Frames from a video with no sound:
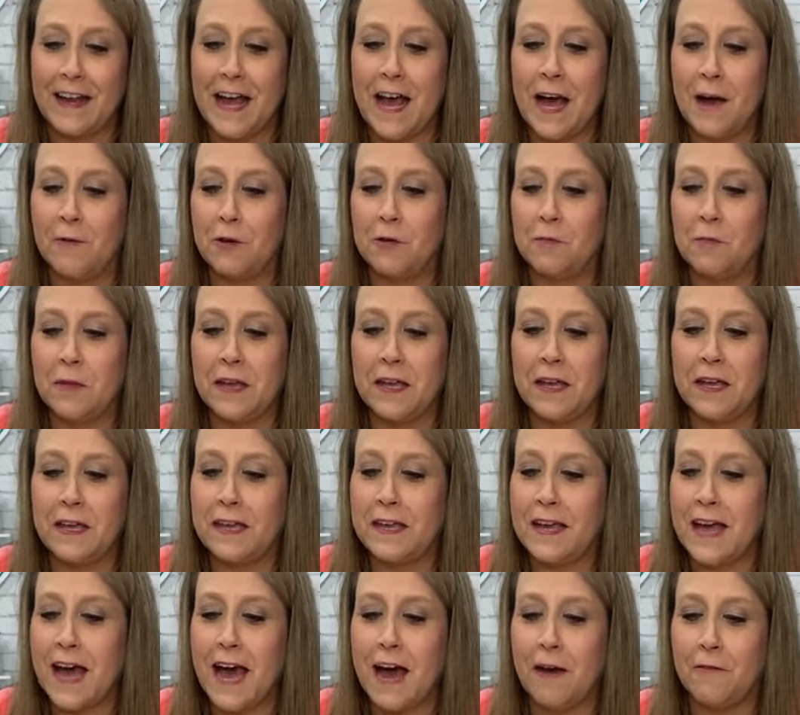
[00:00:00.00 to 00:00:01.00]
I would
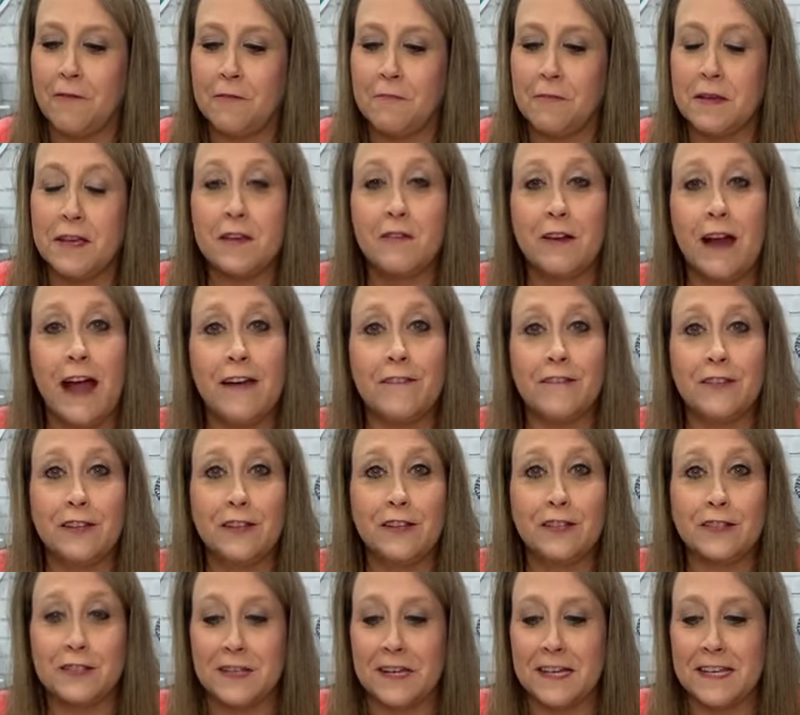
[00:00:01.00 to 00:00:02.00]
be I would be crafting
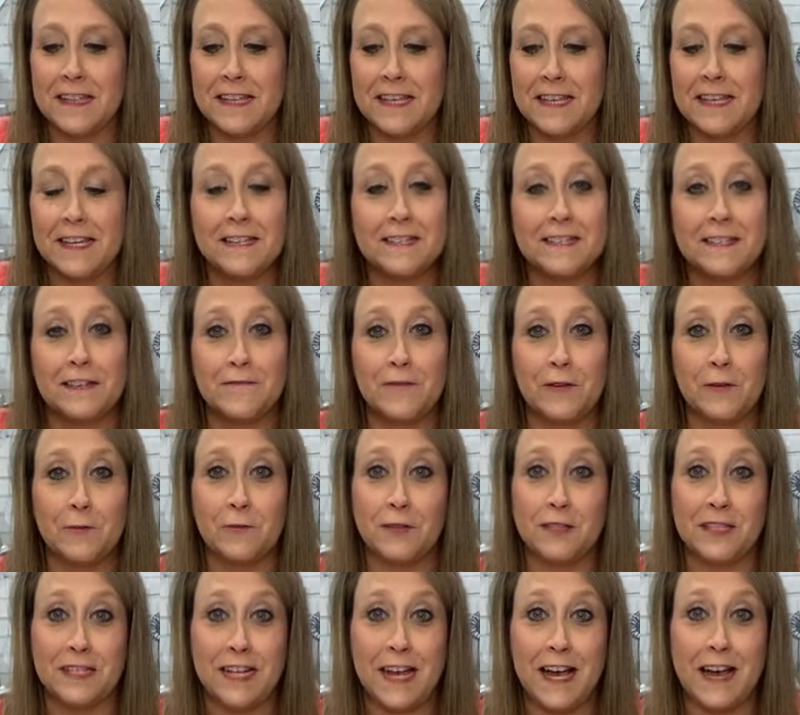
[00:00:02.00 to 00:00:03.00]
just like this if it
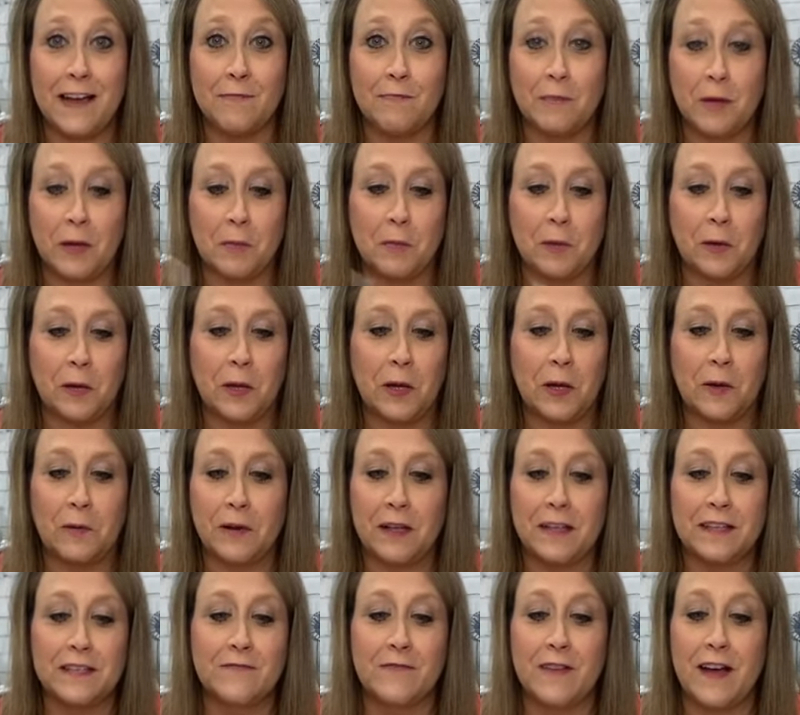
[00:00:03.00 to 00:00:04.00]
was nine people on.
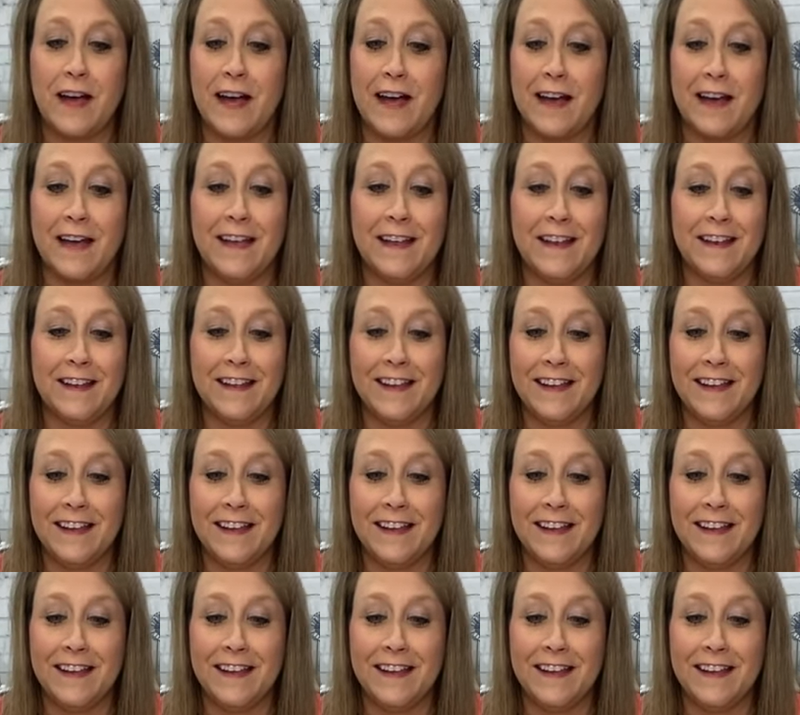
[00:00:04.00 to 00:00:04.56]
It's fine.